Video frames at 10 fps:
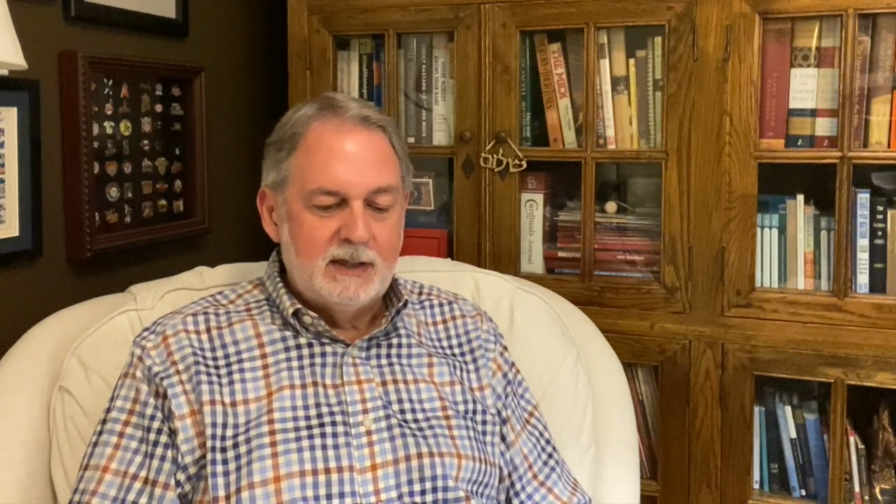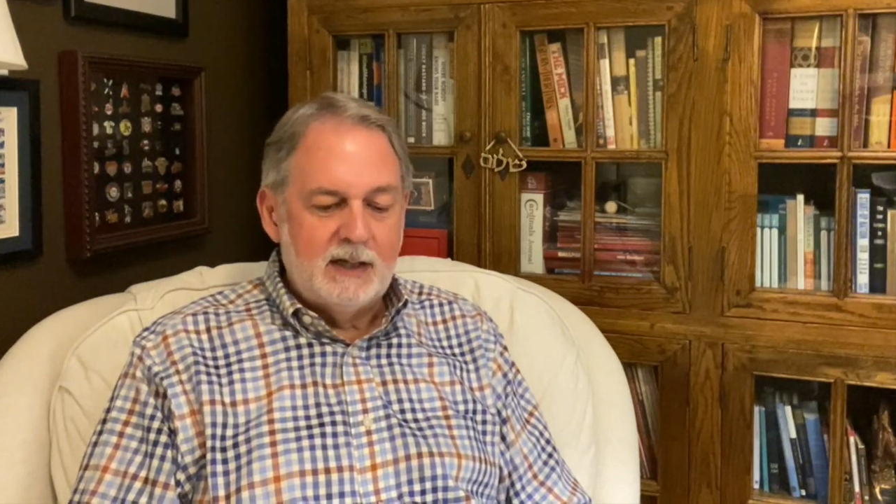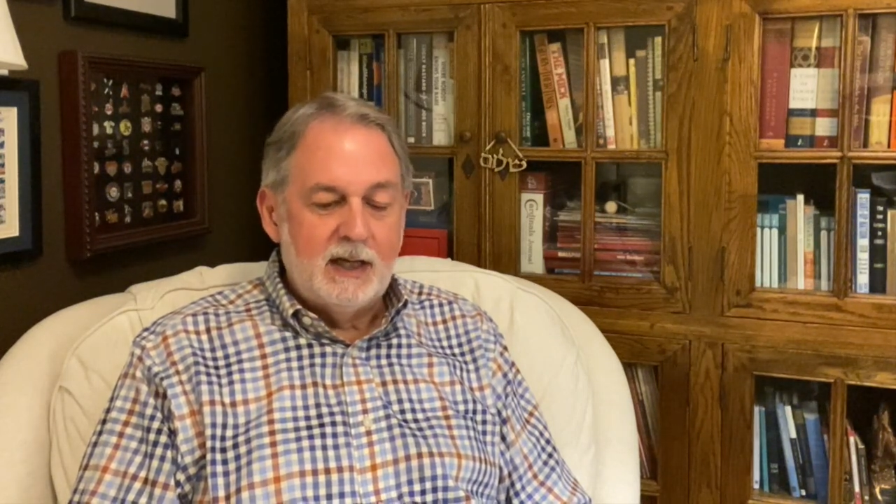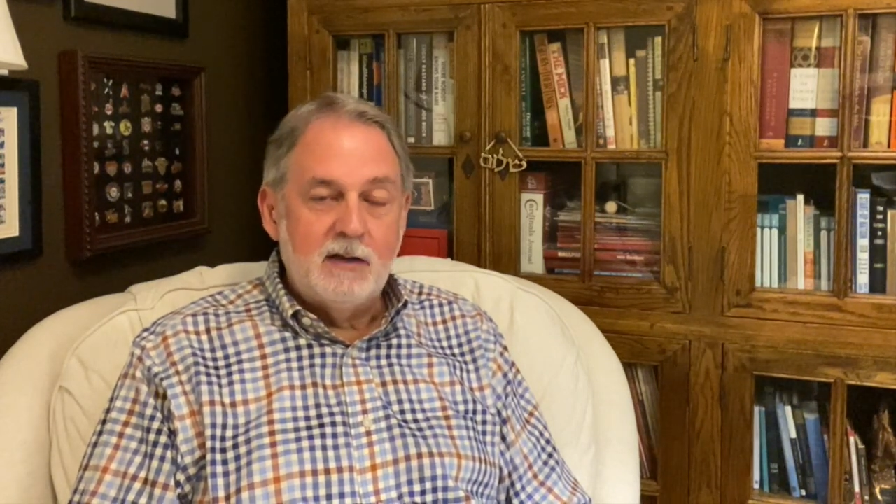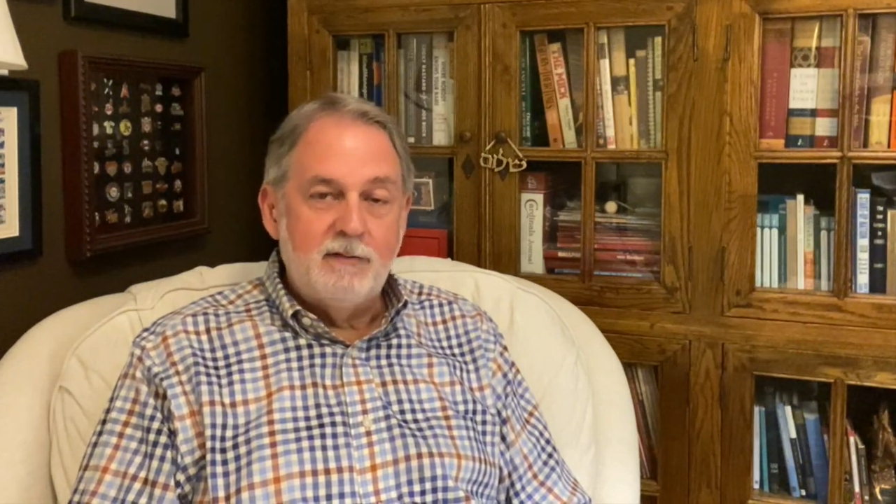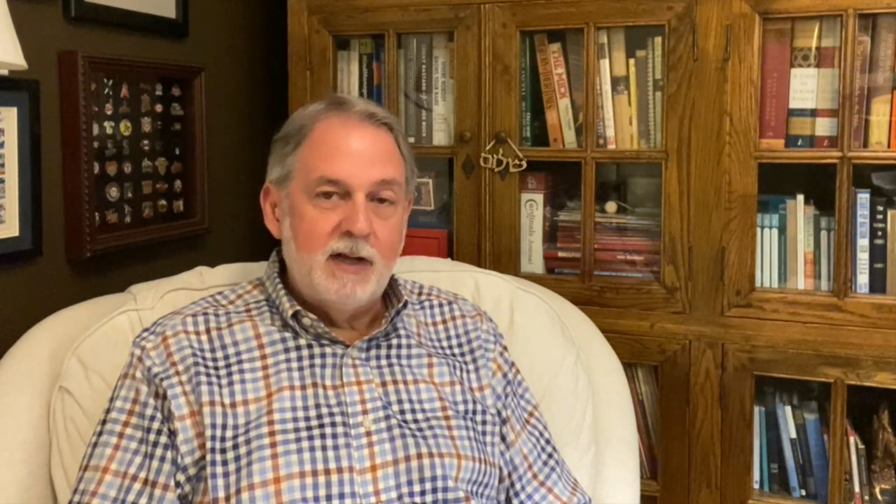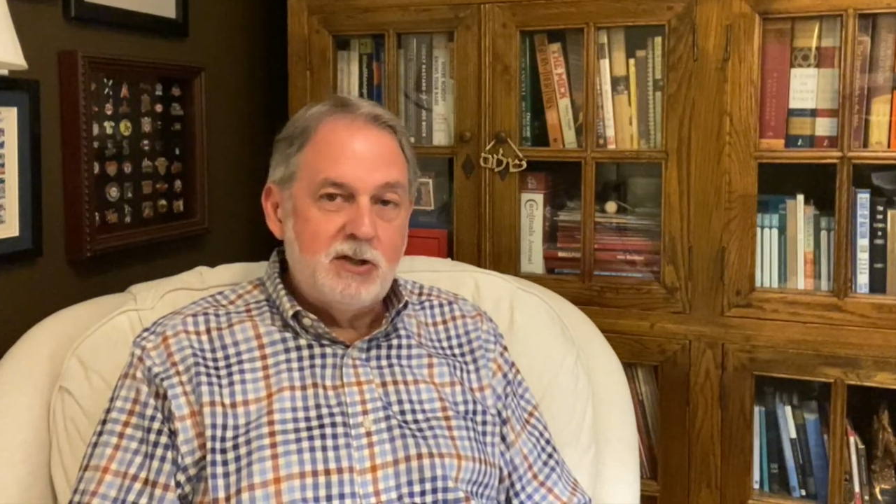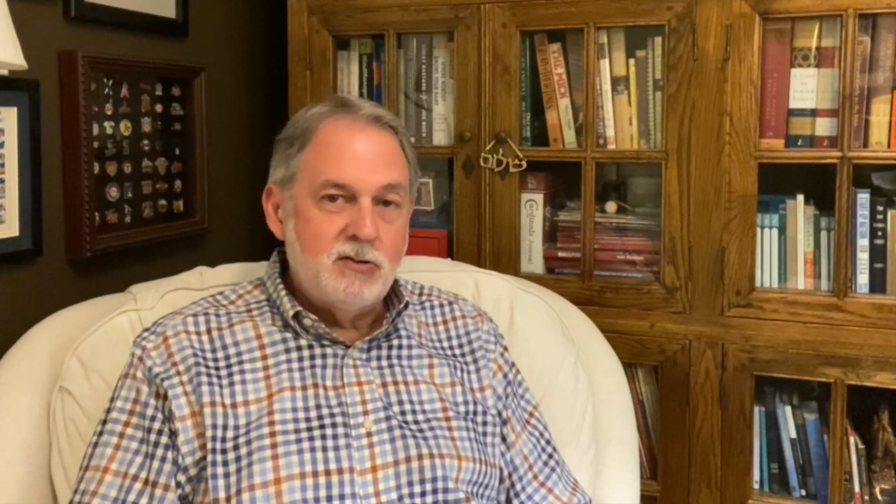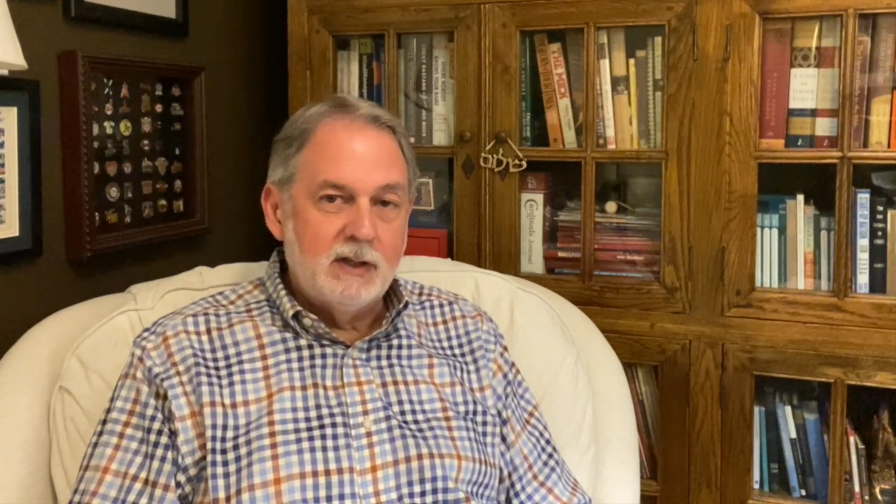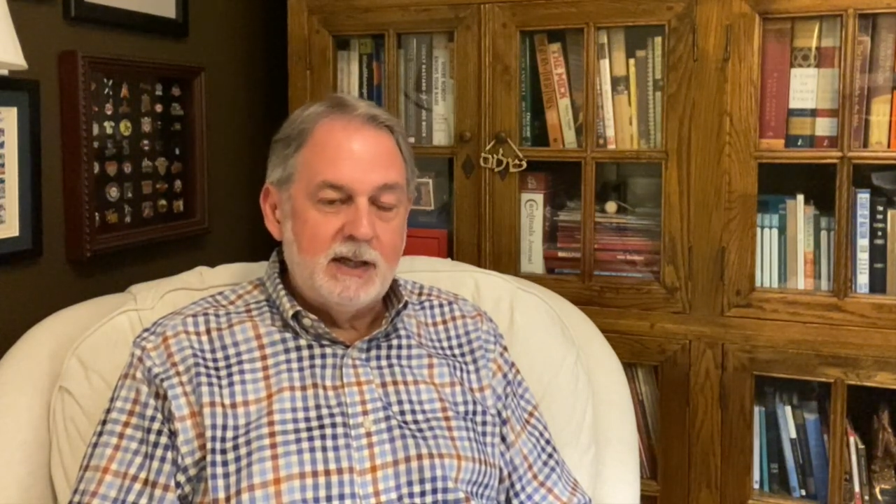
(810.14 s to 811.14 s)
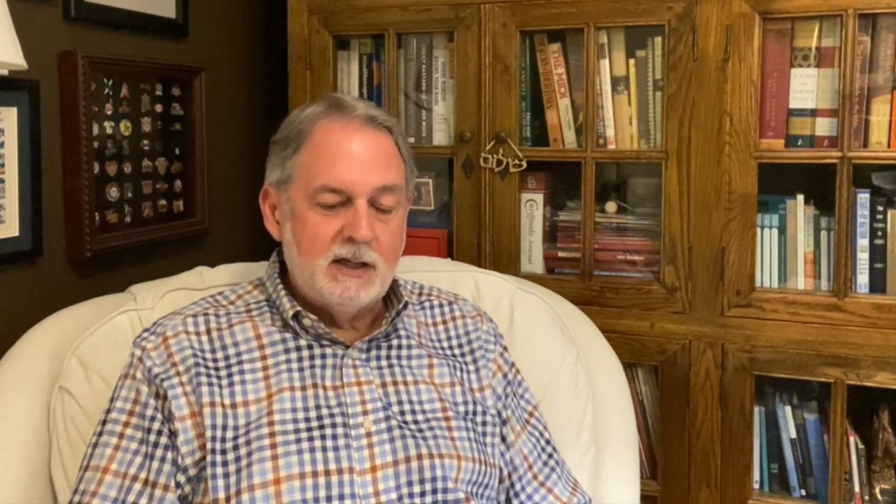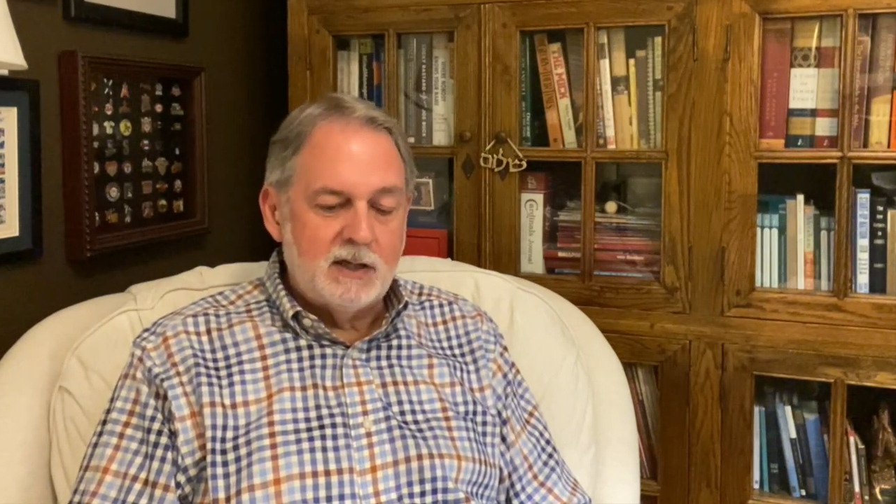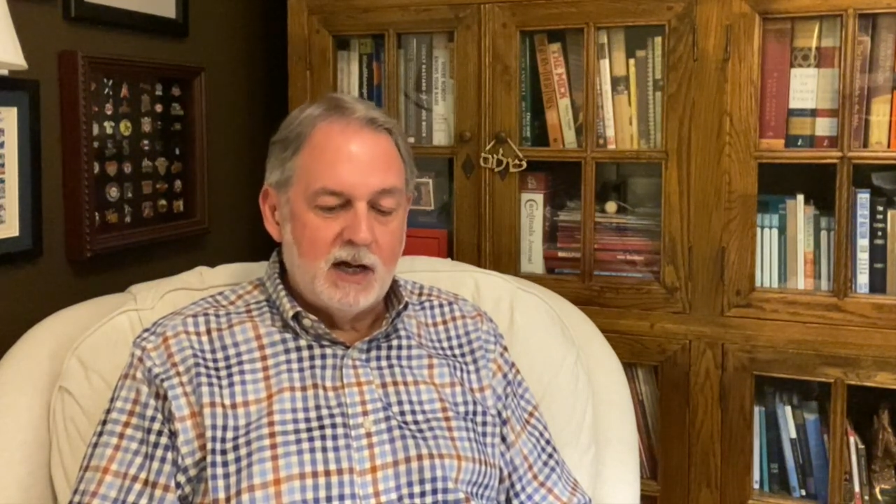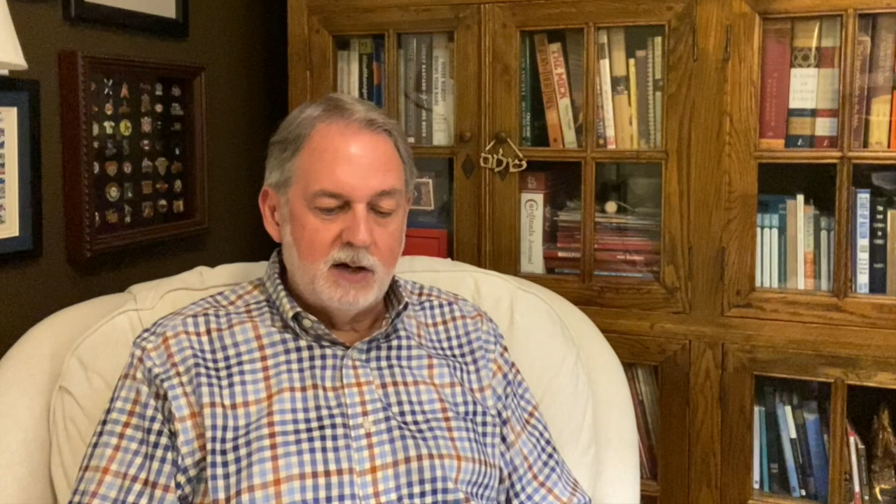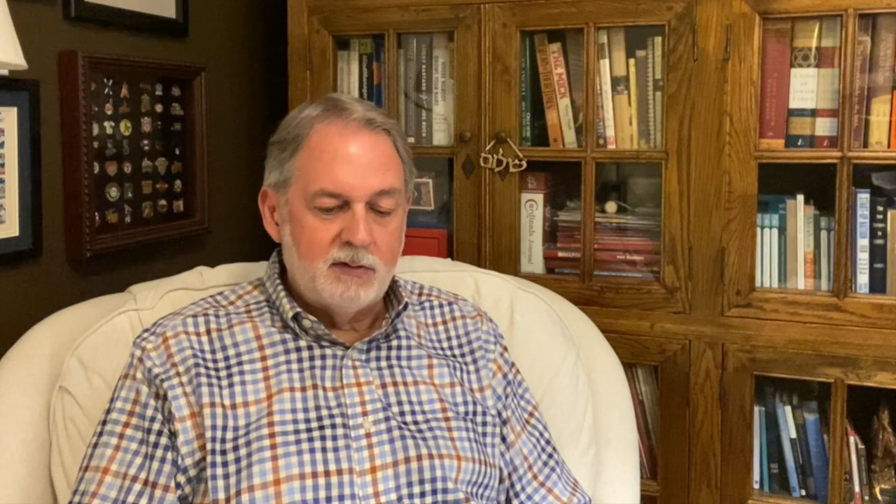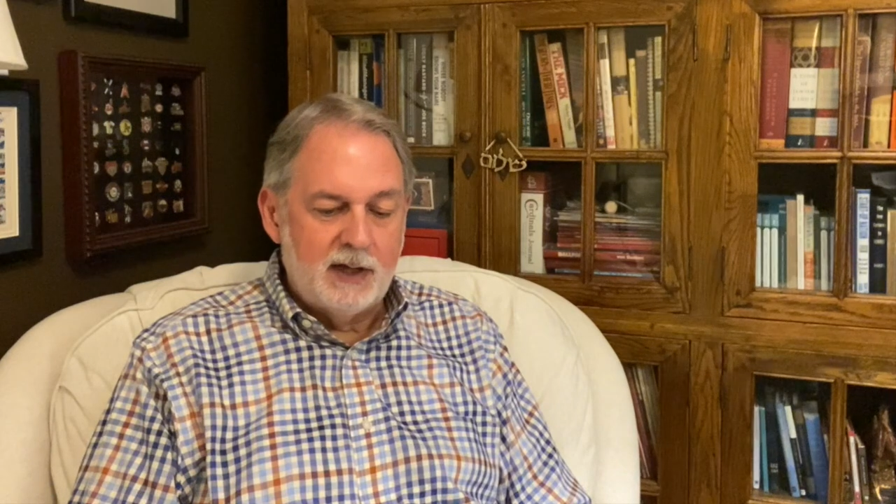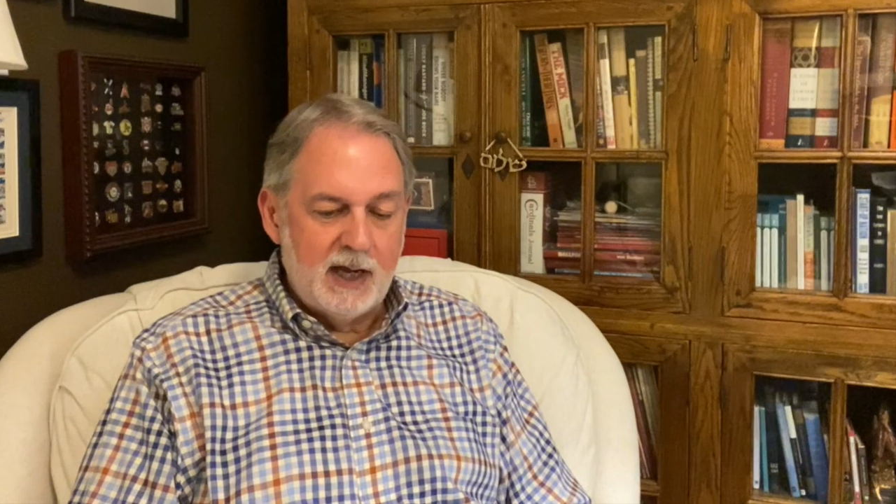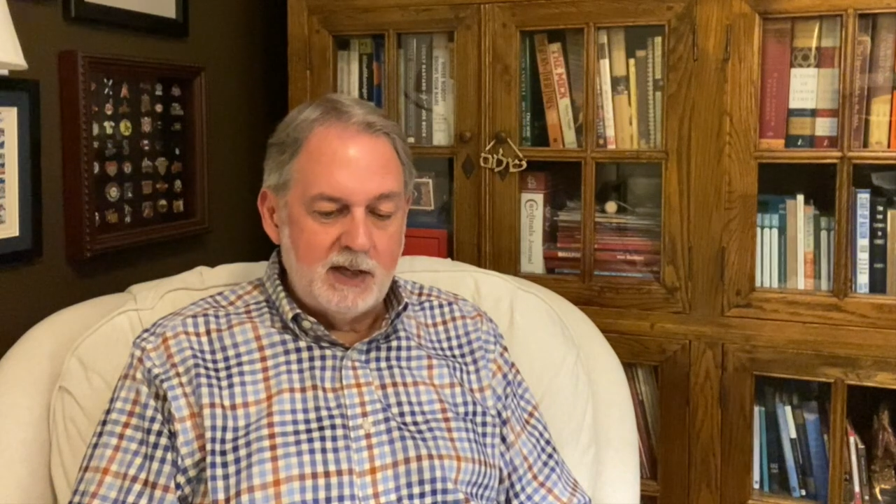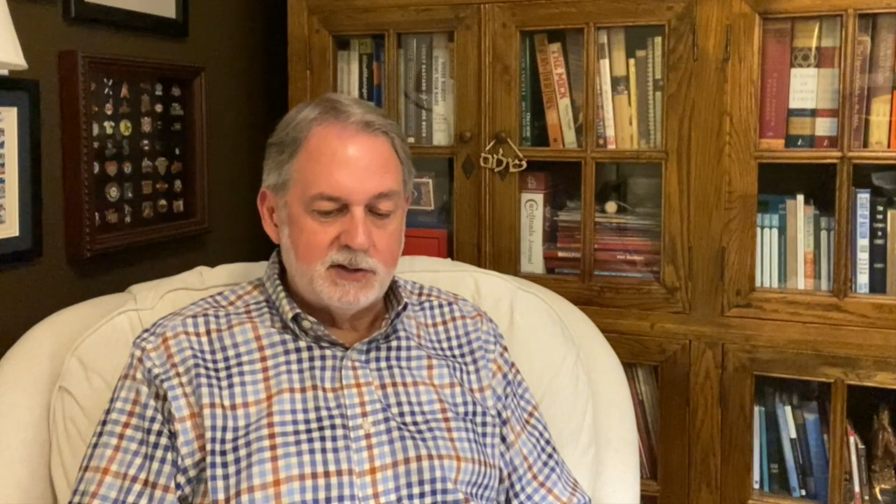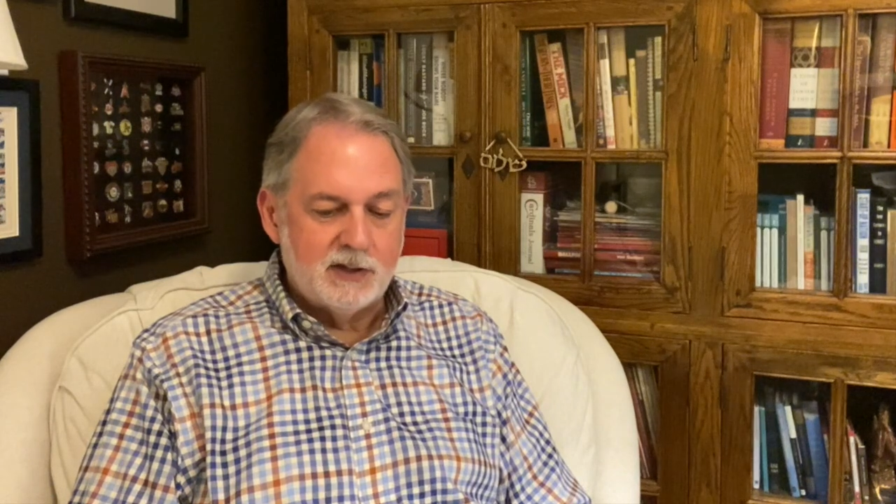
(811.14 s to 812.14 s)
individually and
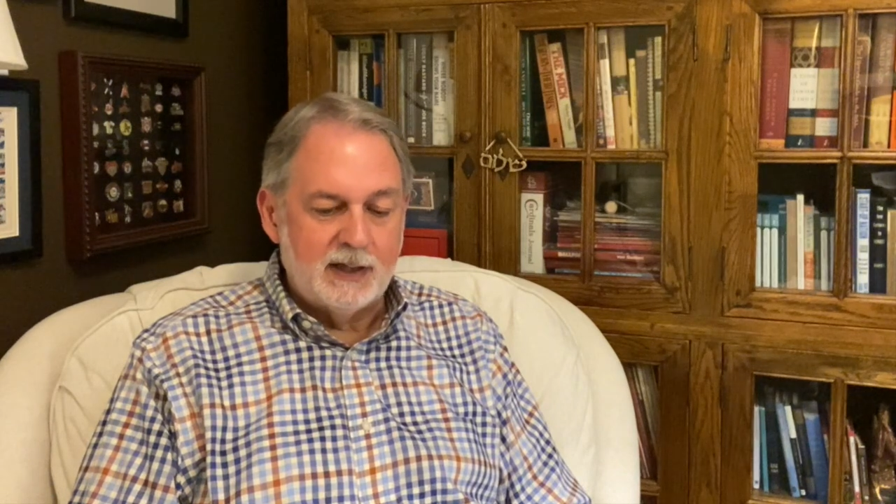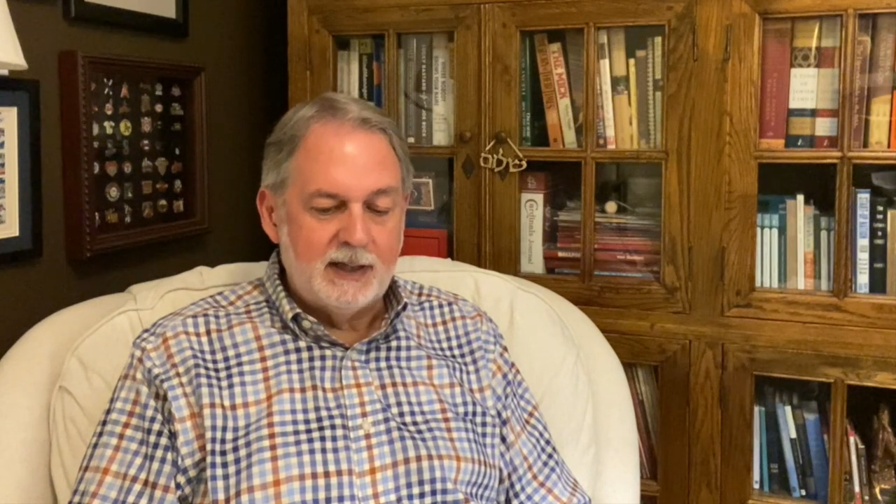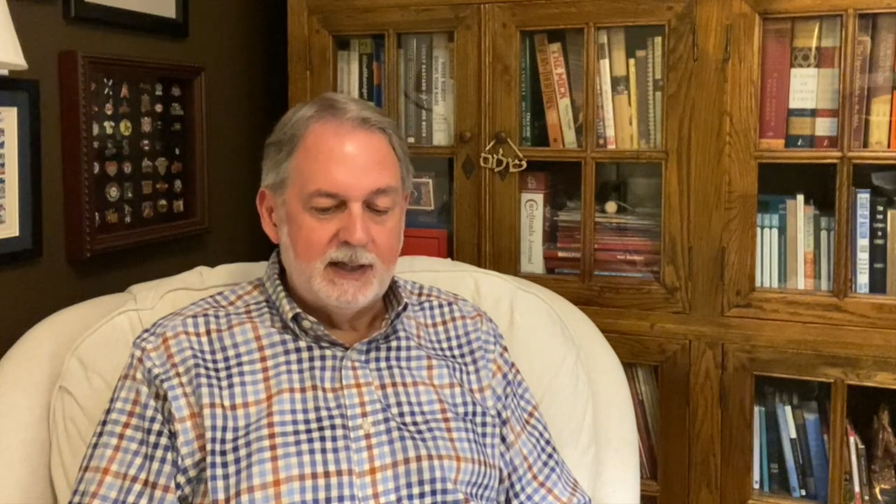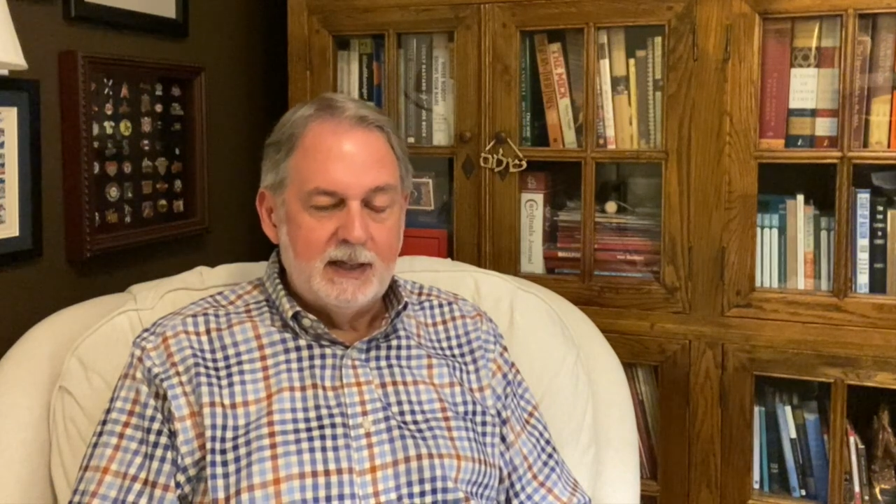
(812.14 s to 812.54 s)
congregationally